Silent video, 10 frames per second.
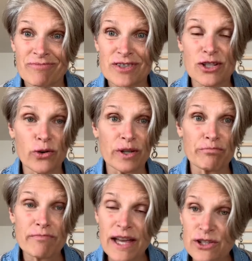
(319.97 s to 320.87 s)
So
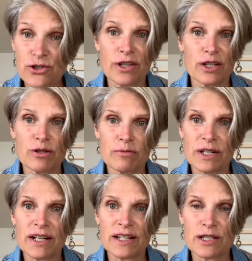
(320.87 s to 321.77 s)
make sure that
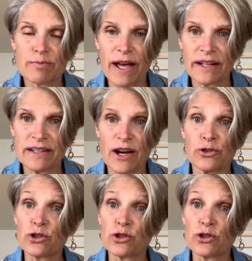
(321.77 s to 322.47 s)
humidity is back down.